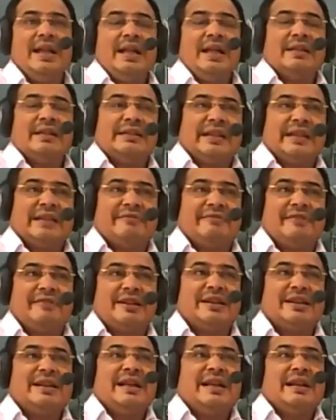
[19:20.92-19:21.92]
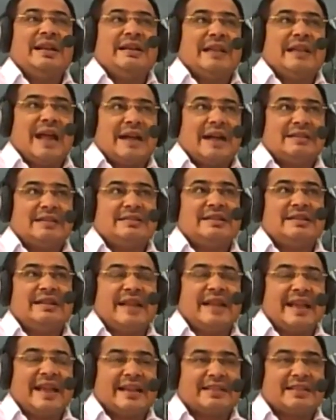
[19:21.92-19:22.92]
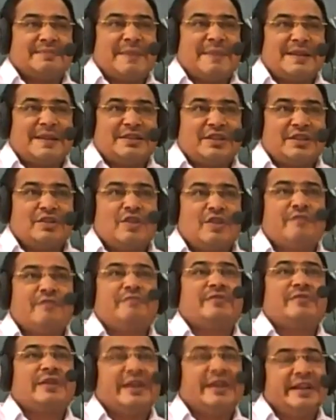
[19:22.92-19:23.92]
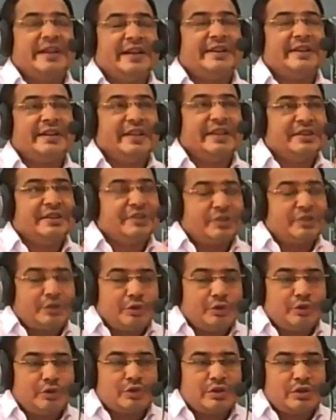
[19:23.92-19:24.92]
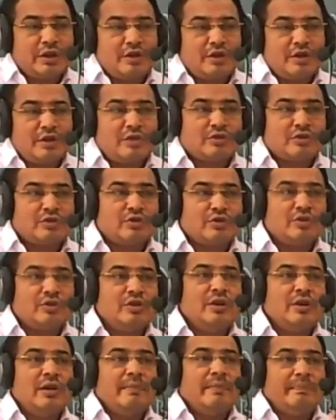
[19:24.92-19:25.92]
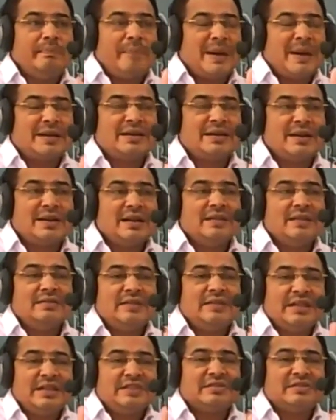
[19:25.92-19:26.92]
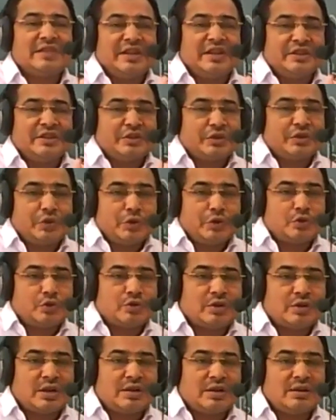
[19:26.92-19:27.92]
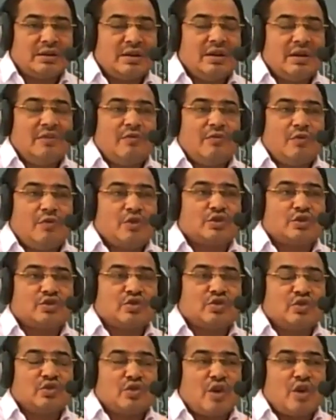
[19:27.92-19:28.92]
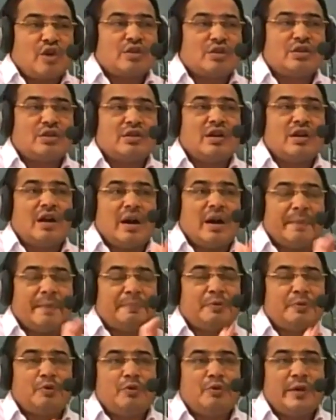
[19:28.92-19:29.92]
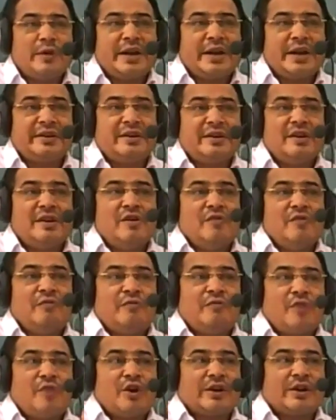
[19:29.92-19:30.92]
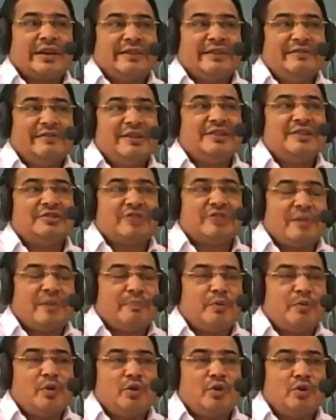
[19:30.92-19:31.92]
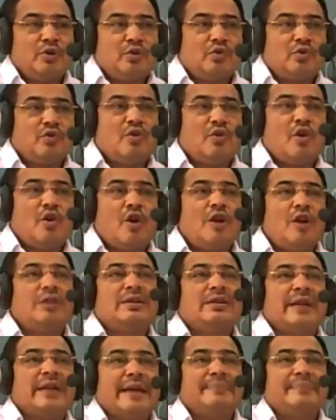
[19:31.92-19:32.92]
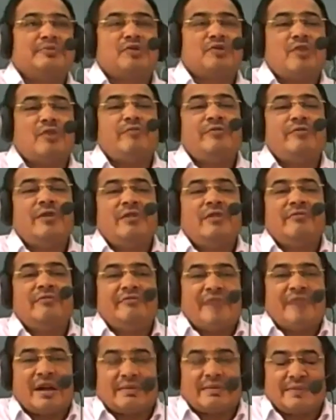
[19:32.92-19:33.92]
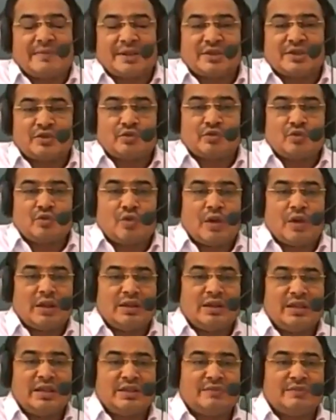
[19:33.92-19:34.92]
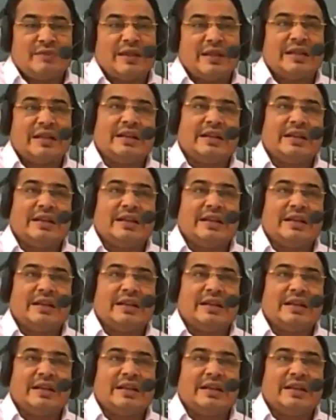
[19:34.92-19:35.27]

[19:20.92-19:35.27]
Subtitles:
there were larger expansion of credit institutional also, but this institutional was not up to date for giving support to all types of farmers. So in this way,